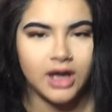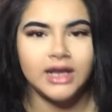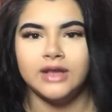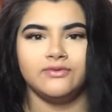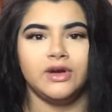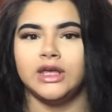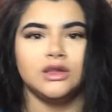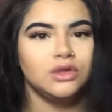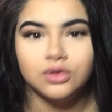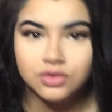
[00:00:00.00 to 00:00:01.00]
I didn't
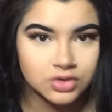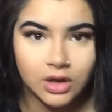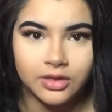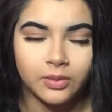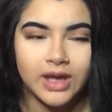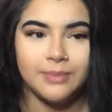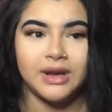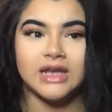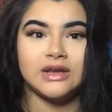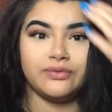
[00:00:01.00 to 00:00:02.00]
fucking lose all the weight,
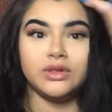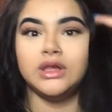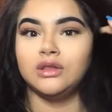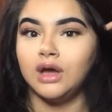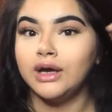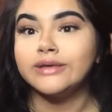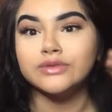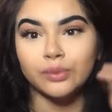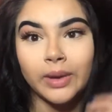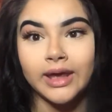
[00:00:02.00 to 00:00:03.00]
but I definitely
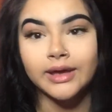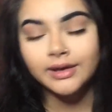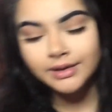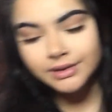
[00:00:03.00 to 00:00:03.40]
lost weight.